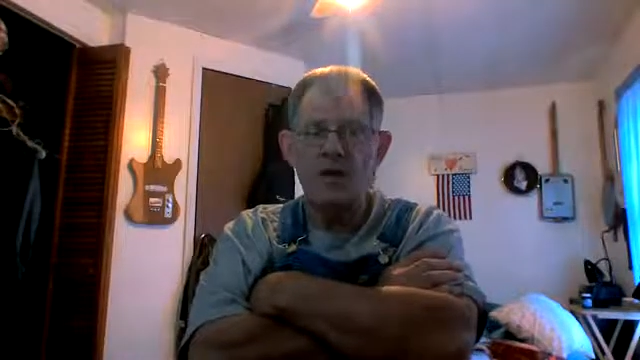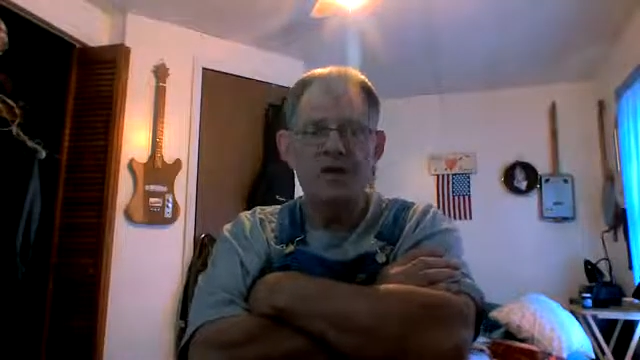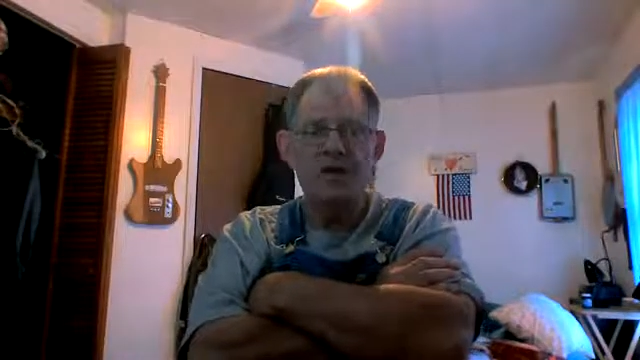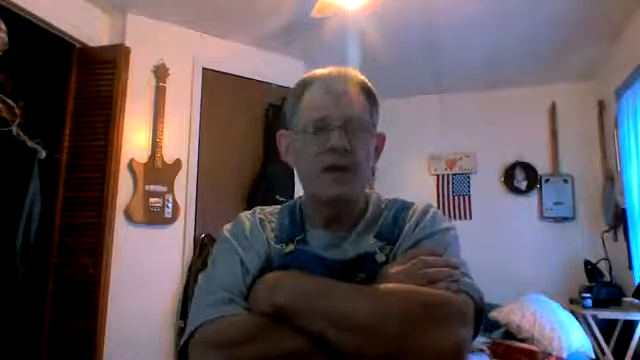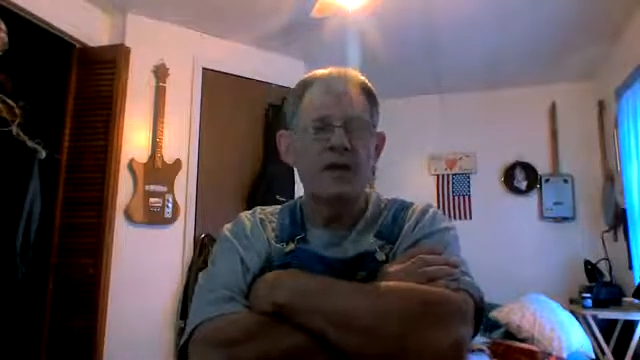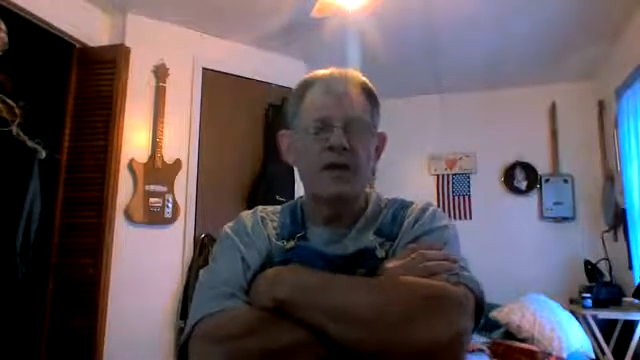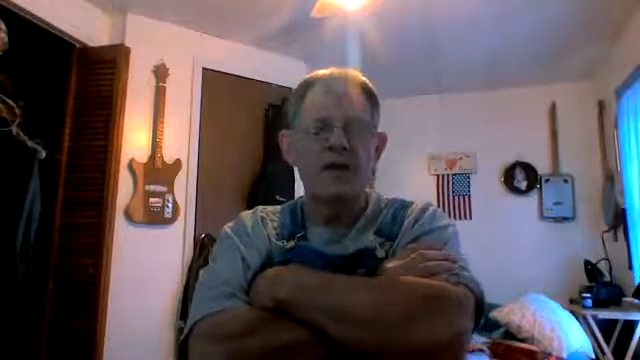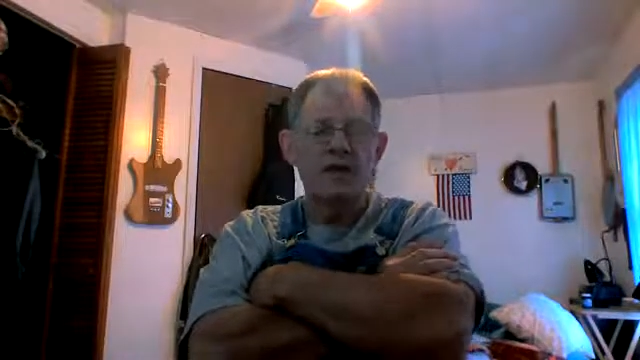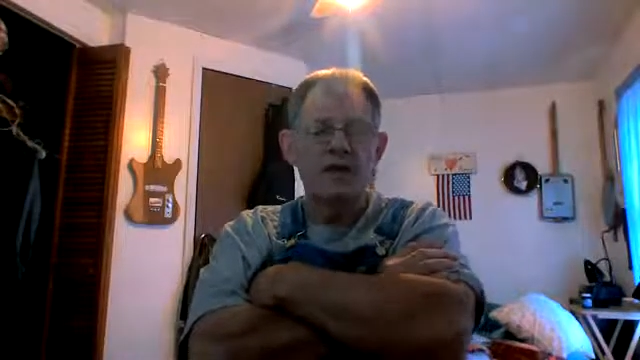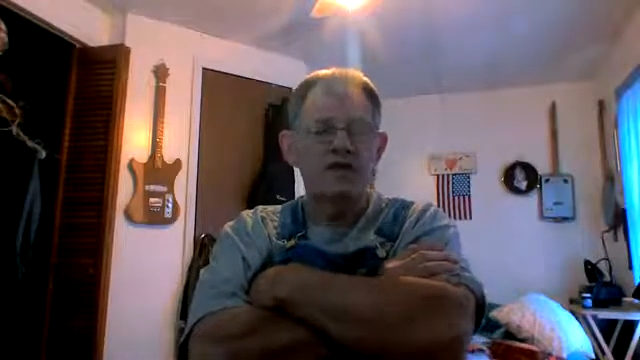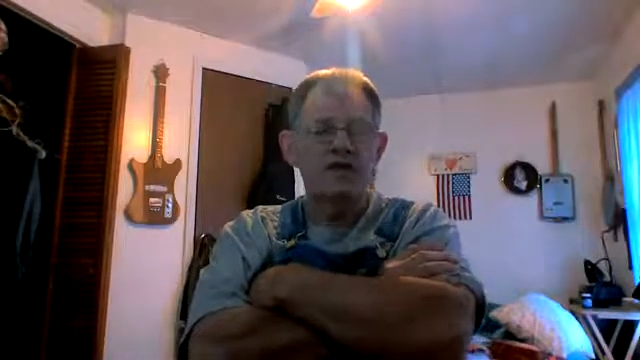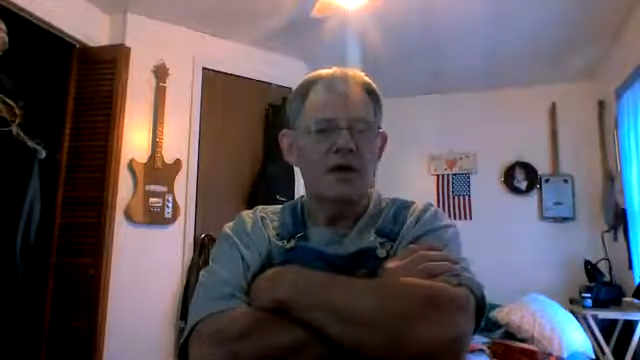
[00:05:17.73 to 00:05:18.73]

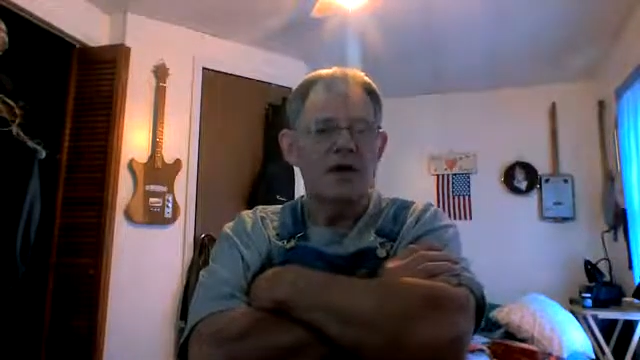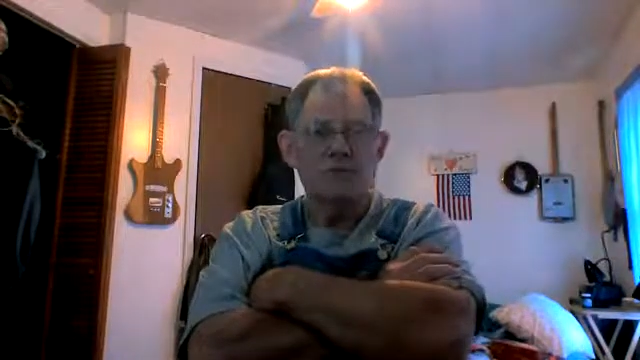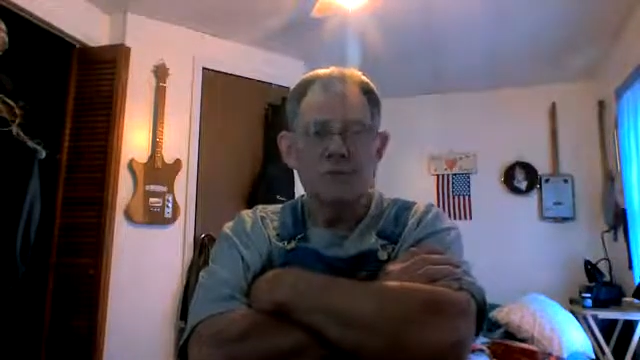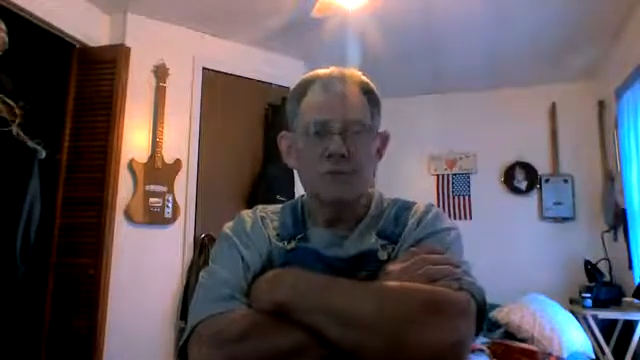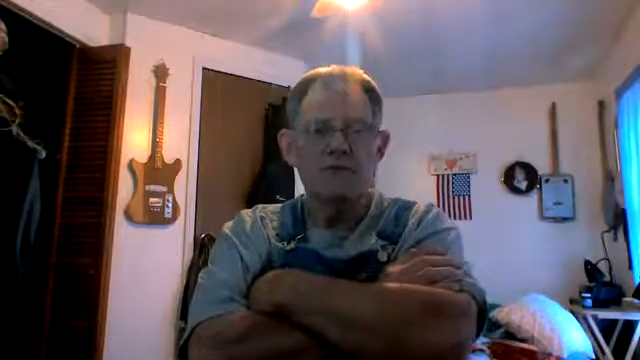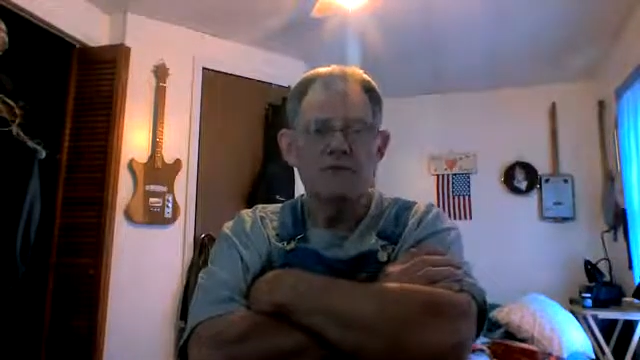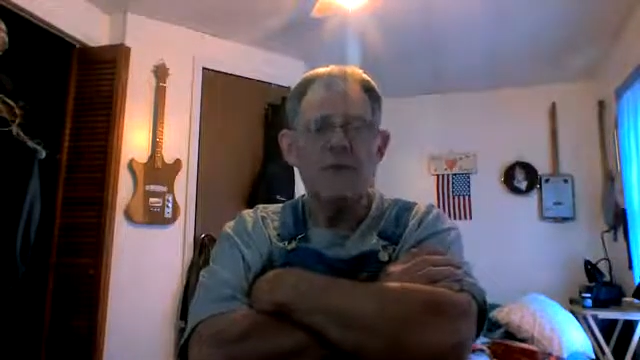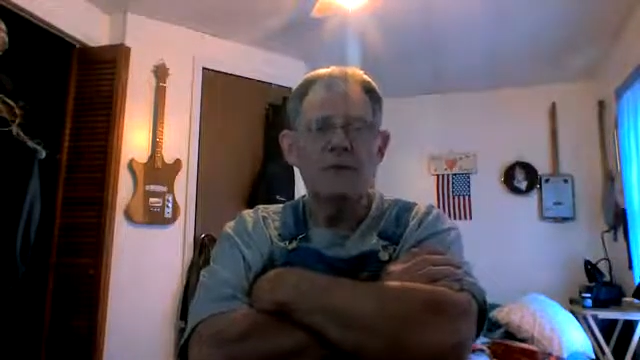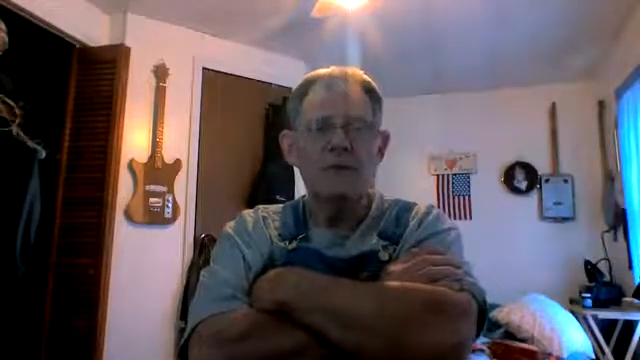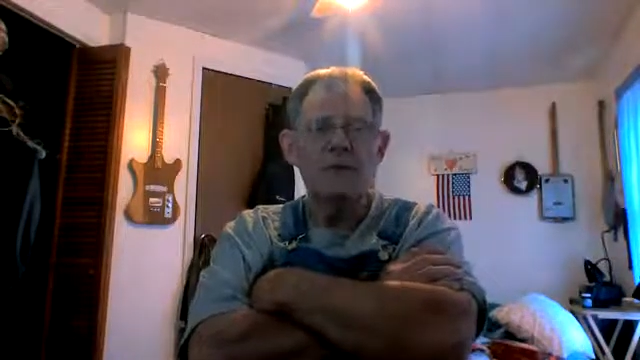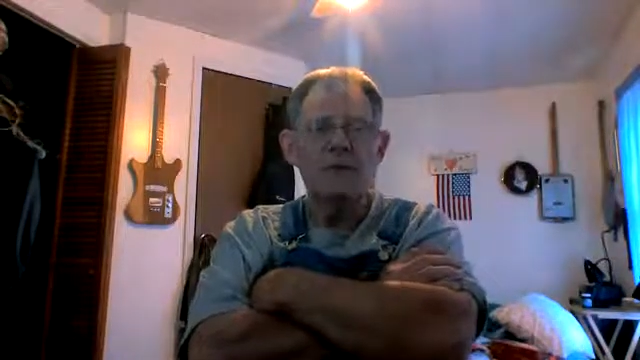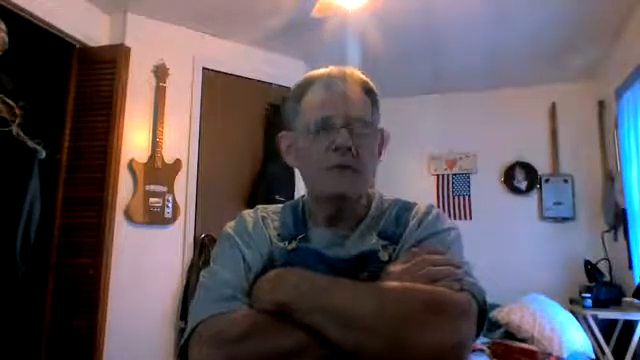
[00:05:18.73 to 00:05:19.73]
that loves
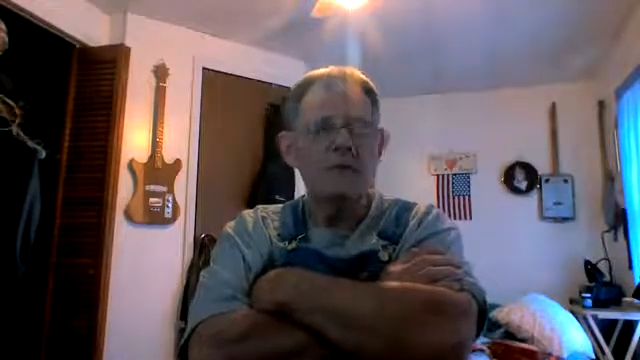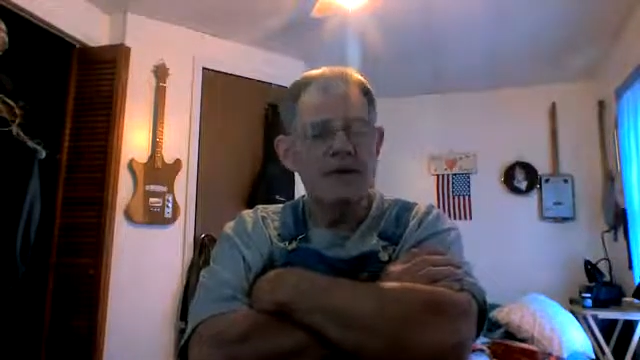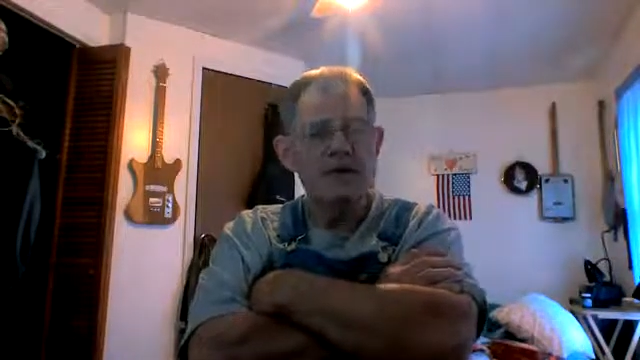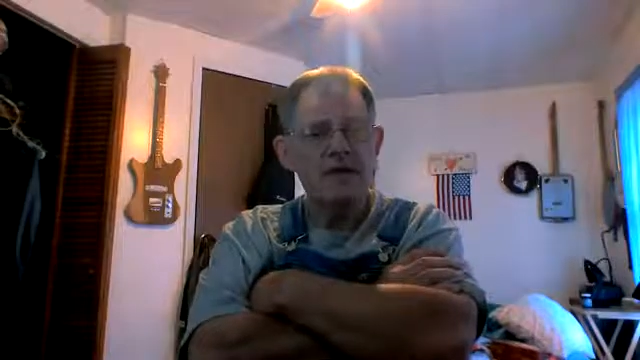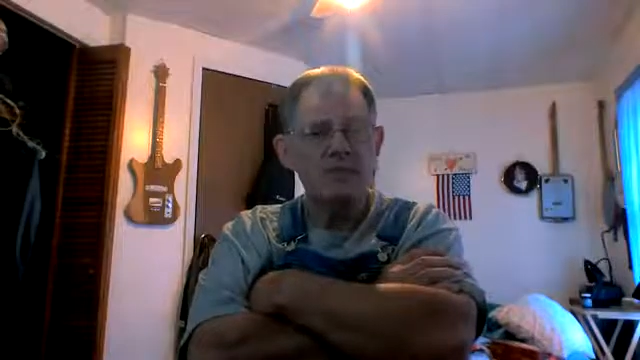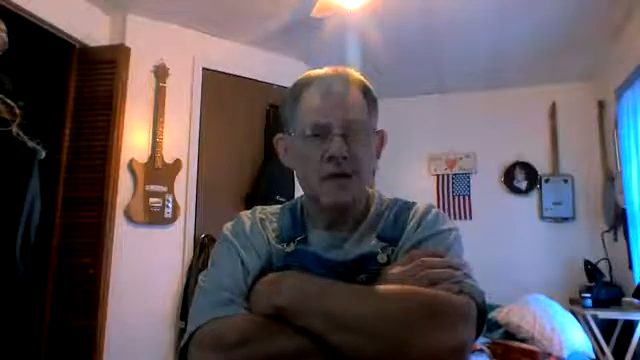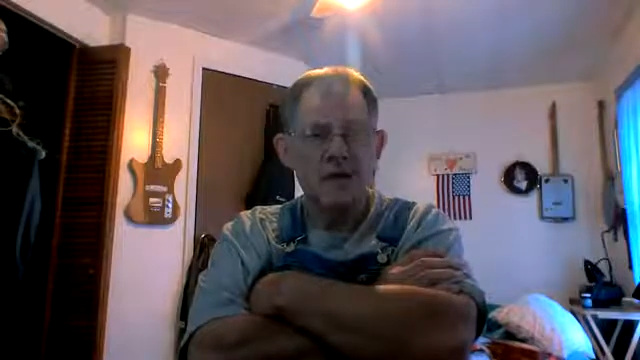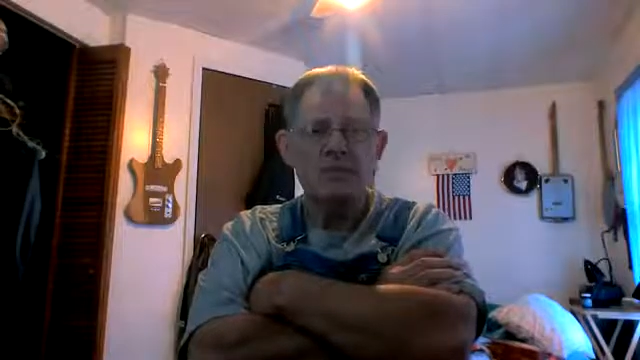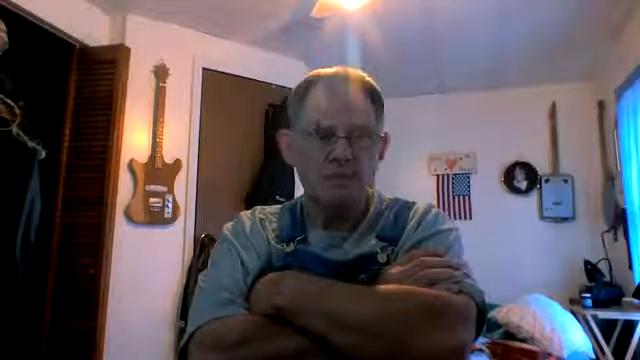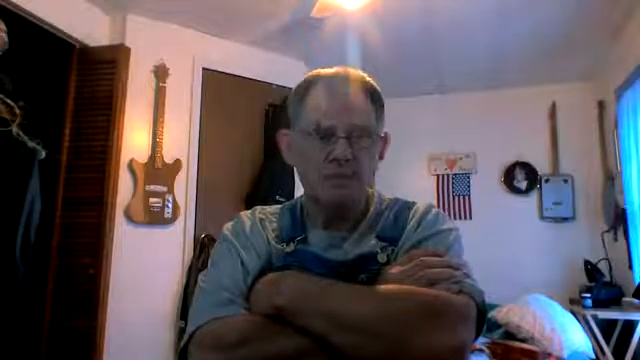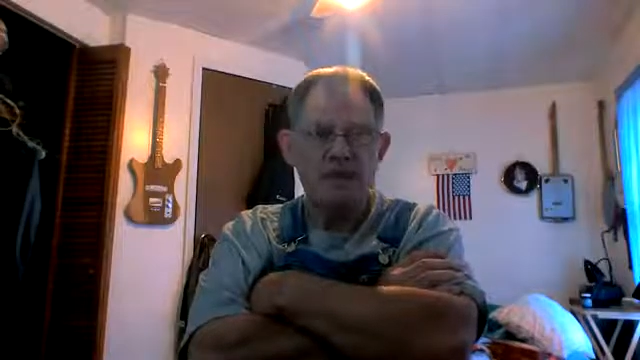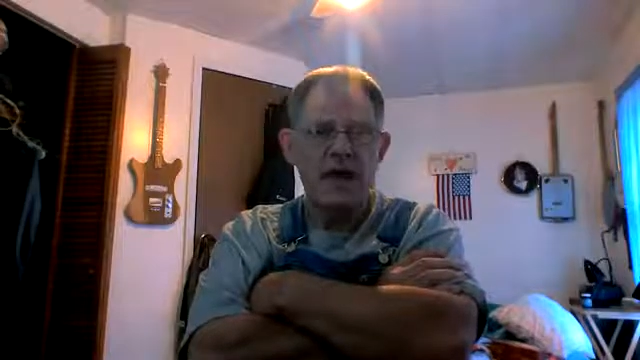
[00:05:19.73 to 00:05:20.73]
performing and making people
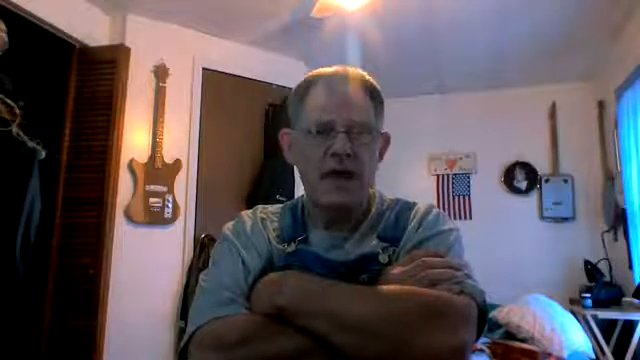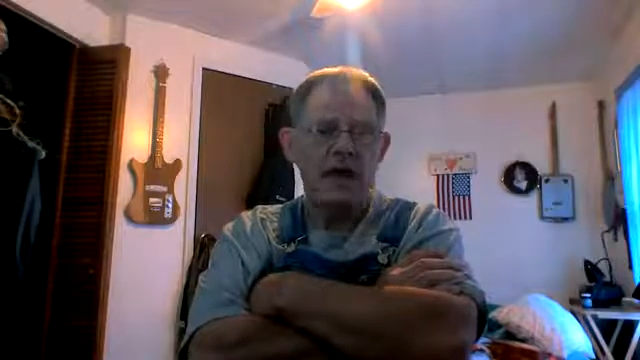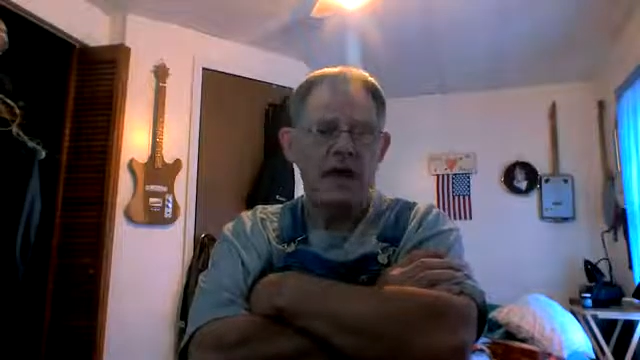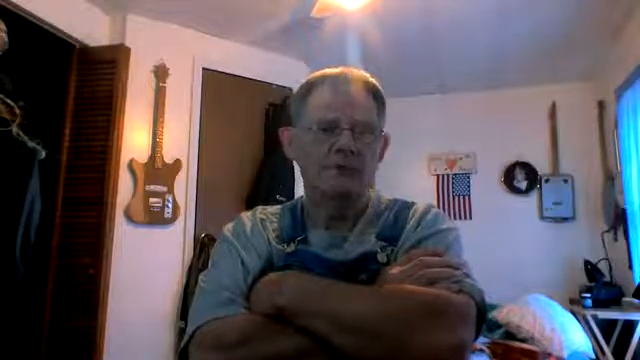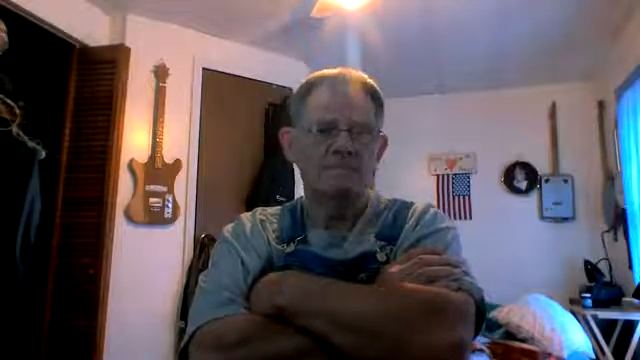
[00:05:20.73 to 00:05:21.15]
smile.